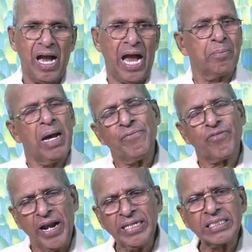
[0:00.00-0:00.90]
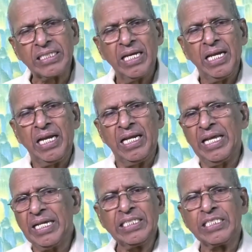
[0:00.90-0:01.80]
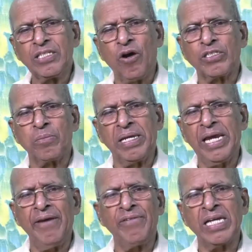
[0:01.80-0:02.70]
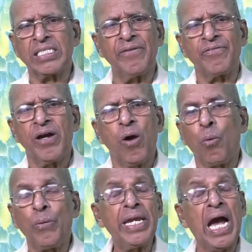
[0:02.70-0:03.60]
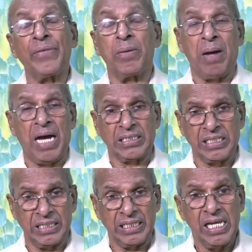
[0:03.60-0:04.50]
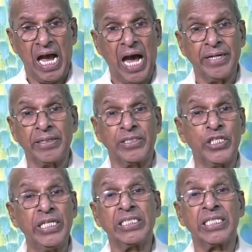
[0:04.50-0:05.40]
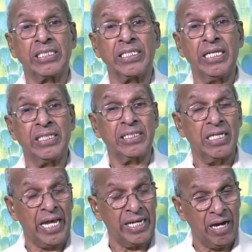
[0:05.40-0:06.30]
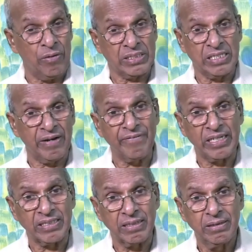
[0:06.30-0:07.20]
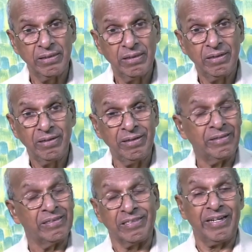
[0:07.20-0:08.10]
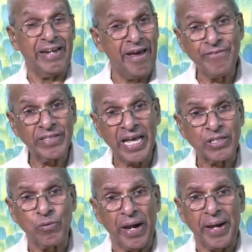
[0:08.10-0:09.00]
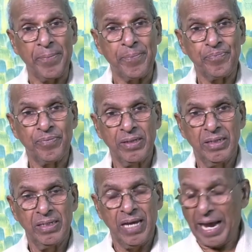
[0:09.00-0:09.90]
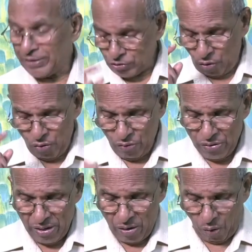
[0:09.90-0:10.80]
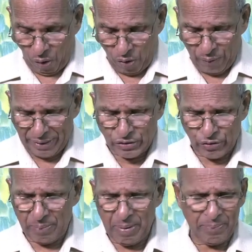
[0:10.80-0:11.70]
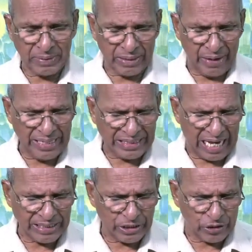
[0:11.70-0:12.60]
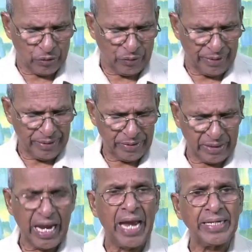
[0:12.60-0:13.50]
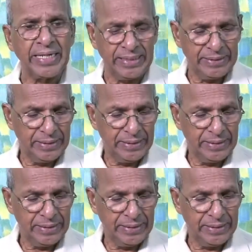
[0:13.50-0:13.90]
And my friends, let us not behave as if we are the master and Jesus is like our servant. It is never that way. And so, always remember the right attitude to carry.